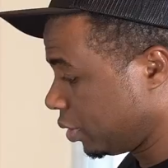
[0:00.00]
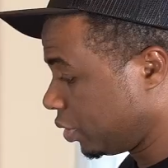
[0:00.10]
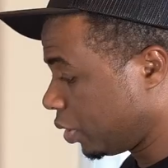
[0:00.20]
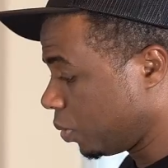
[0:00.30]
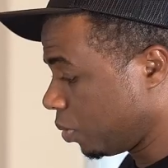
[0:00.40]

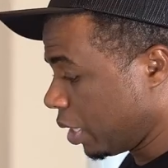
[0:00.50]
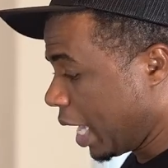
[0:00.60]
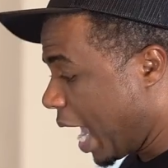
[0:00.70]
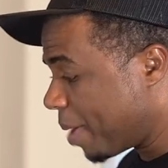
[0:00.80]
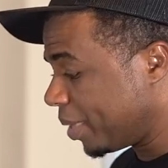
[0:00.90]
So
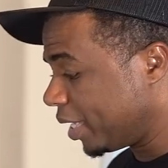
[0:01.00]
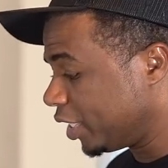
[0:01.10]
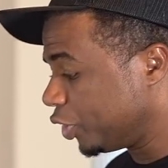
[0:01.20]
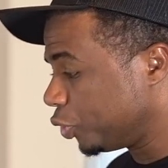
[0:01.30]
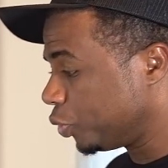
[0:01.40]
I
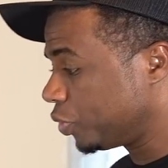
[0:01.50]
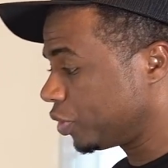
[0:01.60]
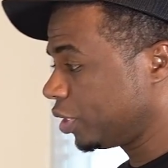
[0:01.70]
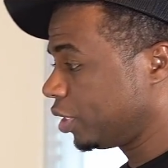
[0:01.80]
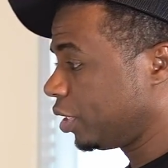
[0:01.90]
mainly
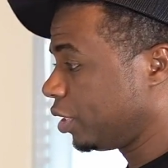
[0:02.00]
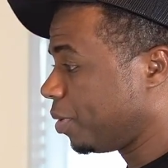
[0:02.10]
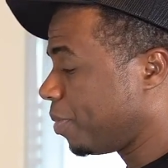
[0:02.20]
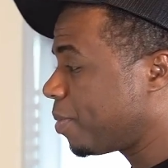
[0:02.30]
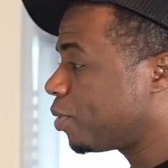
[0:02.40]
use
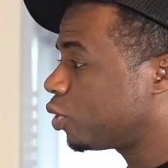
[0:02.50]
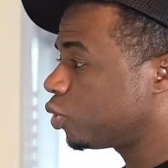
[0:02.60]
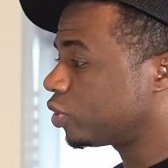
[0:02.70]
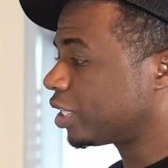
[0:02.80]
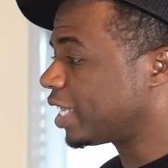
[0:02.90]
the
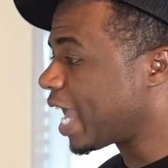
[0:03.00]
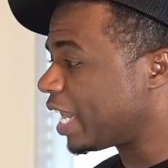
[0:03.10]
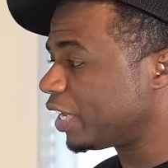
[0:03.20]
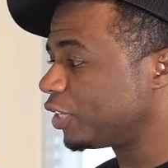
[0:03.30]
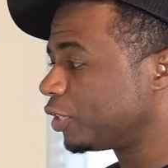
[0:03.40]
memos, the
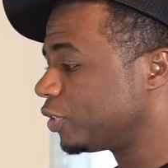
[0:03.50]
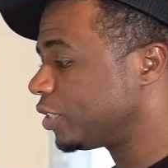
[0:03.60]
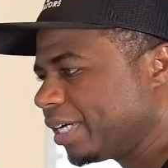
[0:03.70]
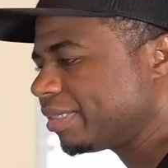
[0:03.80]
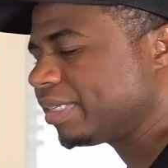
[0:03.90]

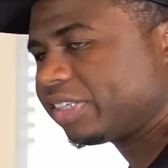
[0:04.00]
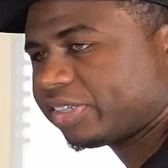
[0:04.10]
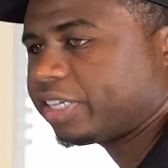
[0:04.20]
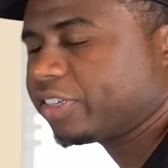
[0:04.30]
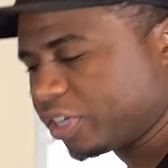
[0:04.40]
calendars, because
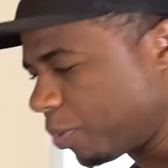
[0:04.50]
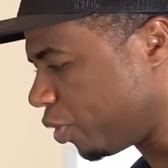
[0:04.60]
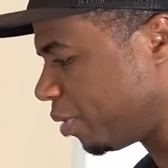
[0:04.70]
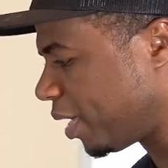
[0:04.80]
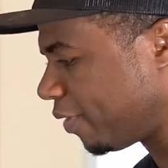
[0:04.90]
this syncs up
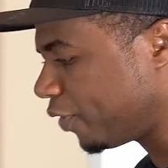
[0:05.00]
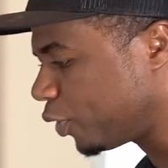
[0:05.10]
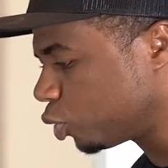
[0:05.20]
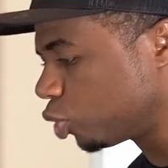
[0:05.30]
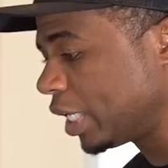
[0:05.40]
with my
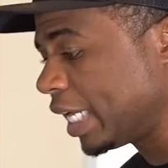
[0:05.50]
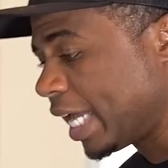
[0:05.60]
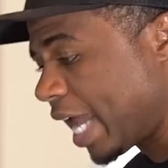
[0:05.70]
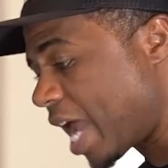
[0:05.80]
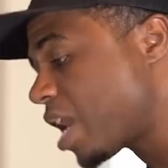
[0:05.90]
phone,
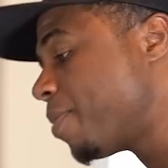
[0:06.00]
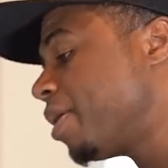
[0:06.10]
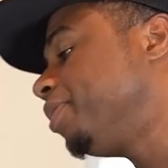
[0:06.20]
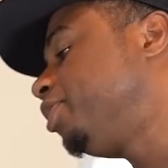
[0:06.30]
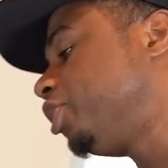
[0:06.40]
and I'm
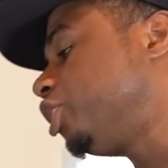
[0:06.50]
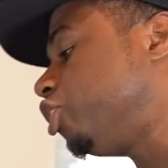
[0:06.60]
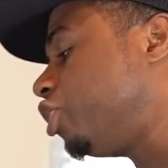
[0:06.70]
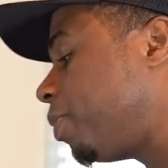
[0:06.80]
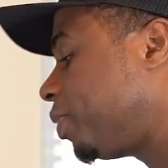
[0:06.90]
able to
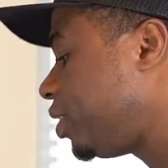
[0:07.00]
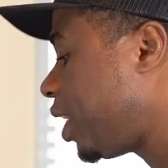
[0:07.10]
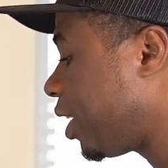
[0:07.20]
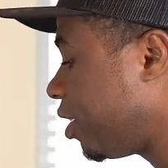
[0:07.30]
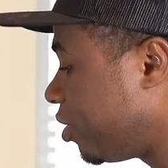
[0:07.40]
just double
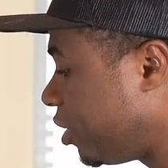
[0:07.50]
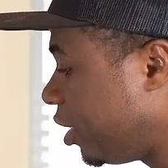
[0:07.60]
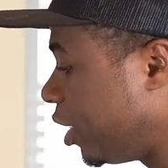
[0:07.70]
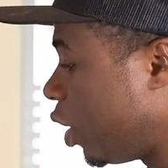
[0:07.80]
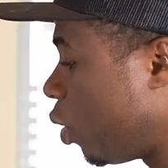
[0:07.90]
check and
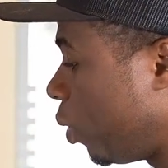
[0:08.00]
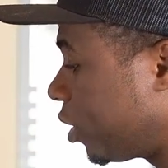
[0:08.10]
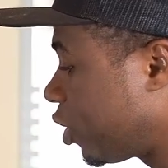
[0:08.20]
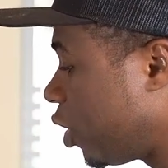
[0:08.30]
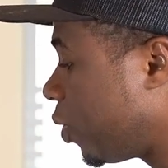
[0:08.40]
see
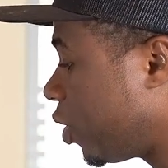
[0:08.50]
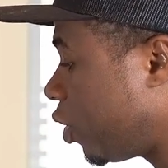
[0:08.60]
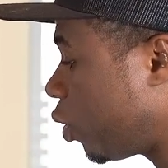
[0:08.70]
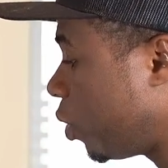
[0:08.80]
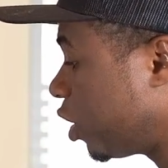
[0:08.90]
what's going
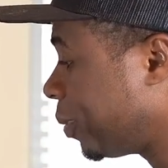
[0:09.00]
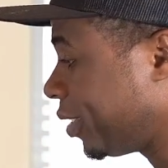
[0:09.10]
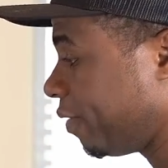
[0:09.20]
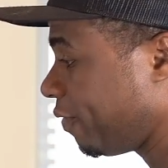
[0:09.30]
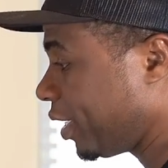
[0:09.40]
on what
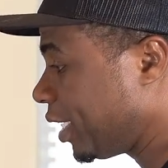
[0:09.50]
specific